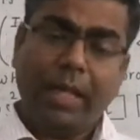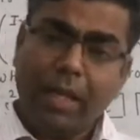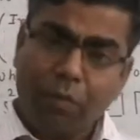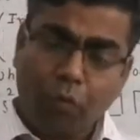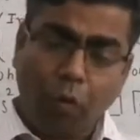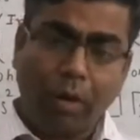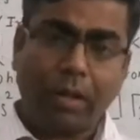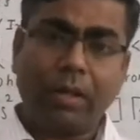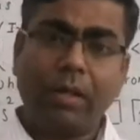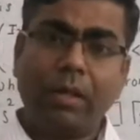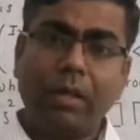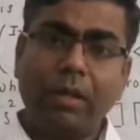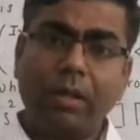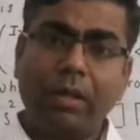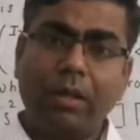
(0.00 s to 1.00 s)
In
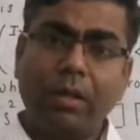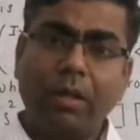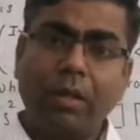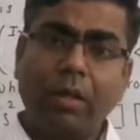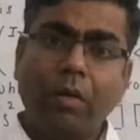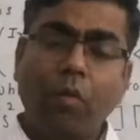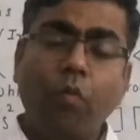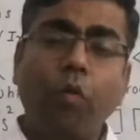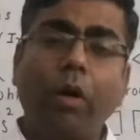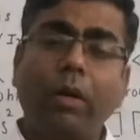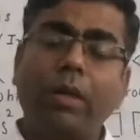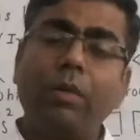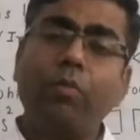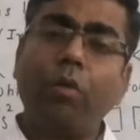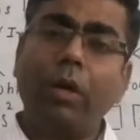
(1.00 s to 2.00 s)
water,
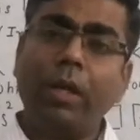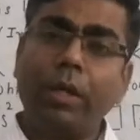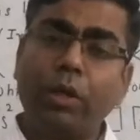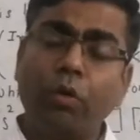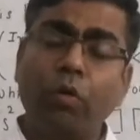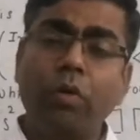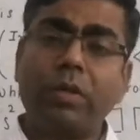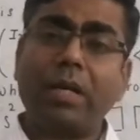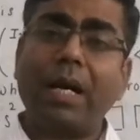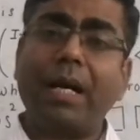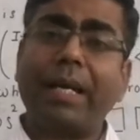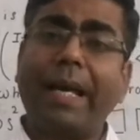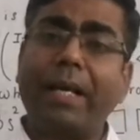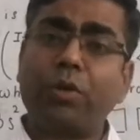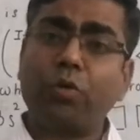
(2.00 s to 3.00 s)
water molecules
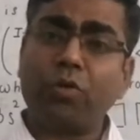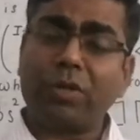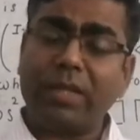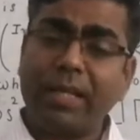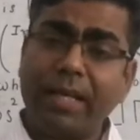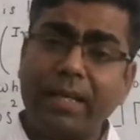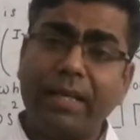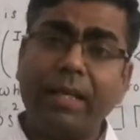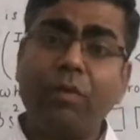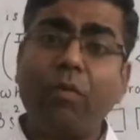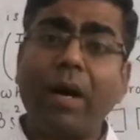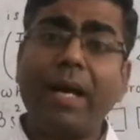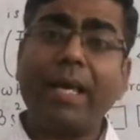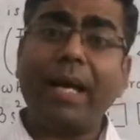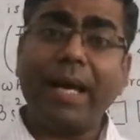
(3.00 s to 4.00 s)
are associated
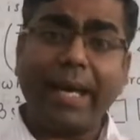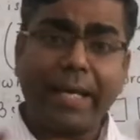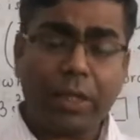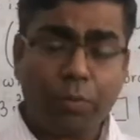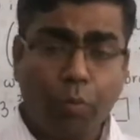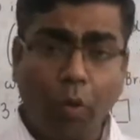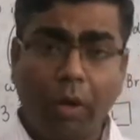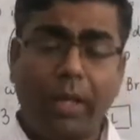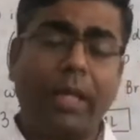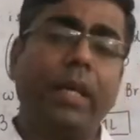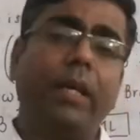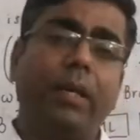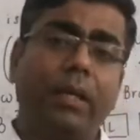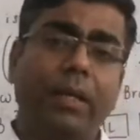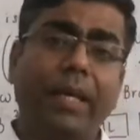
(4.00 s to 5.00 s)
via H
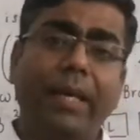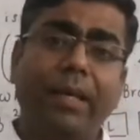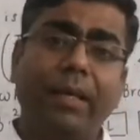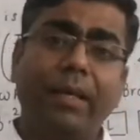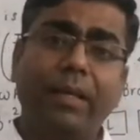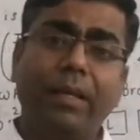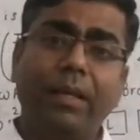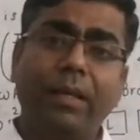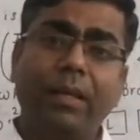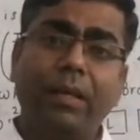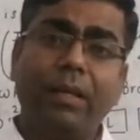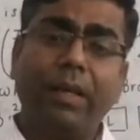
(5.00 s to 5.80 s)
bonding.